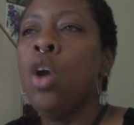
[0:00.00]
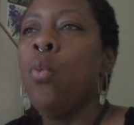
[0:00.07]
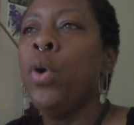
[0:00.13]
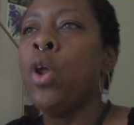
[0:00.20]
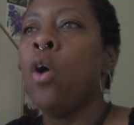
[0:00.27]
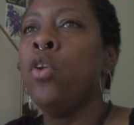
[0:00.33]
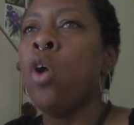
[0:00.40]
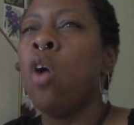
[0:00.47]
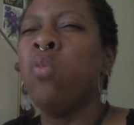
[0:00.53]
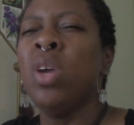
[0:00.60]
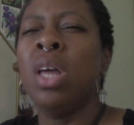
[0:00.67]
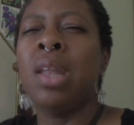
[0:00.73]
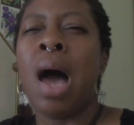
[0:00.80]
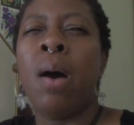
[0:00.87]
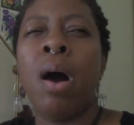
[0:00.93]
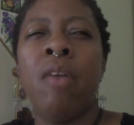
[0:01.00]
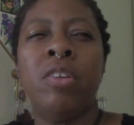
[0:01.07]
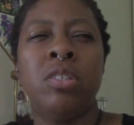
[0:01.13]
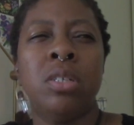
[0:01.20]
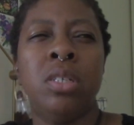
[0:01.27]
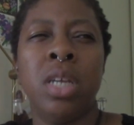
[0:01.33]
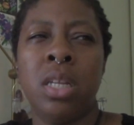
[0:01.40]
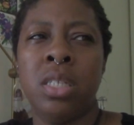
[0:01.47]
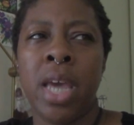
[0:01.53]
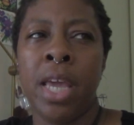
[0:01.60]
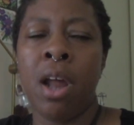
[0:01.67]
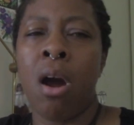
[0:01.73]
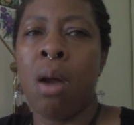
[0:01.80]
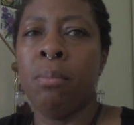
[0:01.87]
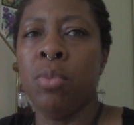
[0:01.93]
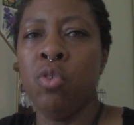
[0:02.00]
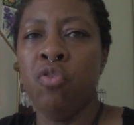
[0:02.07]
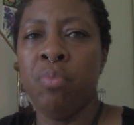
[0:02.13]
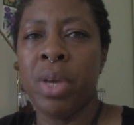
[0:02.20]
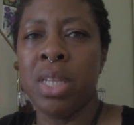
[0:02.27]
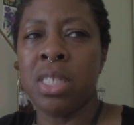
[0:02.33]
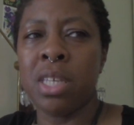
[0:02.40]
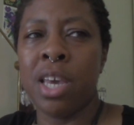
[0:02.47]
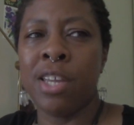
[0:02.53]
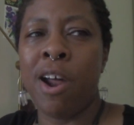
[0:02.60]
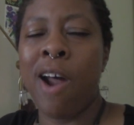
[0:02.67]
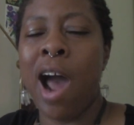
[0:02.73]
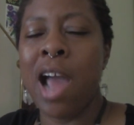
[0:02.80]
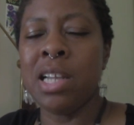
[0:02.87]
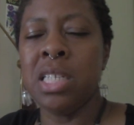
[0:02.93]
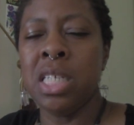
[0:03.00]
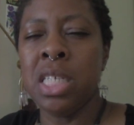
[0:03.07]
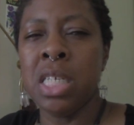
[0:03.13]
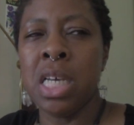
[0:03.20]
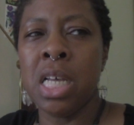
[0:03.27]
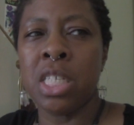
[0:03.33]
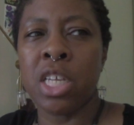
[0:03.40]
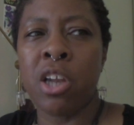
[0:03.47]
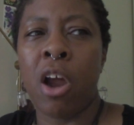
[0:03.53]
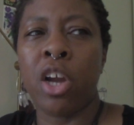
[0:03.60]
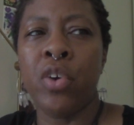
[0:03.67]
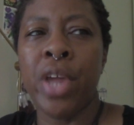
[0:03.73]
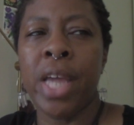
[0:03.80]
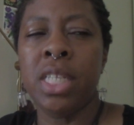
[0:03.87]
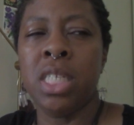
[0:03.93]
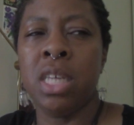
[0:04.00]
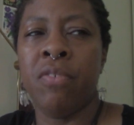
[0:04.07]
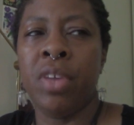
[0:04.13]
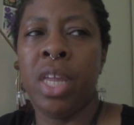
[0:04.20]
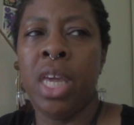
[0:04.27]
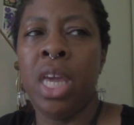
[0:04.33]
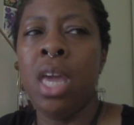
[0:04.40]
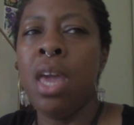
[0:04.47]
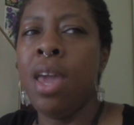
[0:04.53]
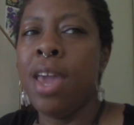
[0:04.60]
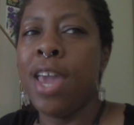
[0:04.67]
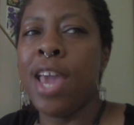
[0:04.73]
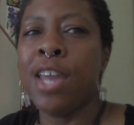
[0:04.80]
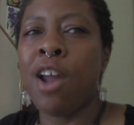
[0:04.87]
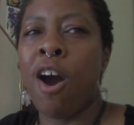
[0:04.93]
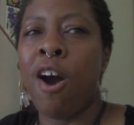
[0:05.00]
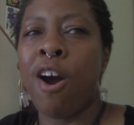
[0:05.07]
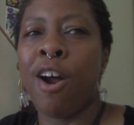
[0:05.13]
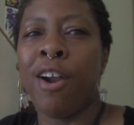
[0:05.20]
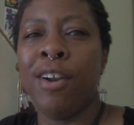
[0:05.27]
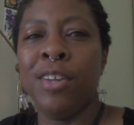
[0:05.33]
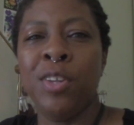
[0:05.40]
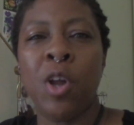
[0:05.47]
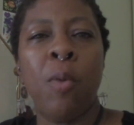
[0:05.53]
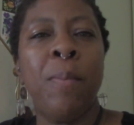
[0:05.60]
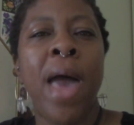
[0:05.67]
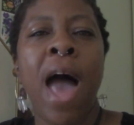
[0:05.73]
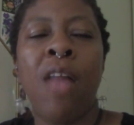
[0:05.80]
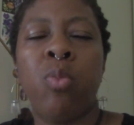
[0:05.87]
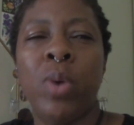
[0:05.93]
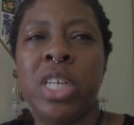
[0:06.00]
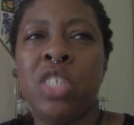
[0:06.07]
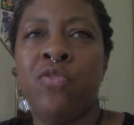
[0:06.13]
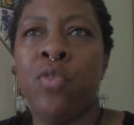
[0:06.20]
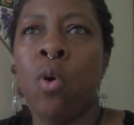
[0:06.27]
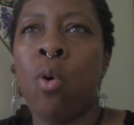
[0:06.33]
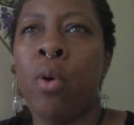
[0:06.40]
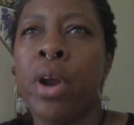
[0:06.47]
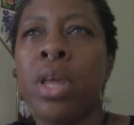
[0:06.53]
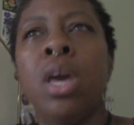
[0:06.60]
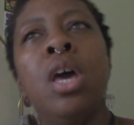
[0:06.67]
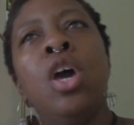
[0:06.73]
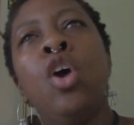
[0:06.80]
We don't know if we allow others to dictate our movements and our ideas and our creativity and our, pathways forward.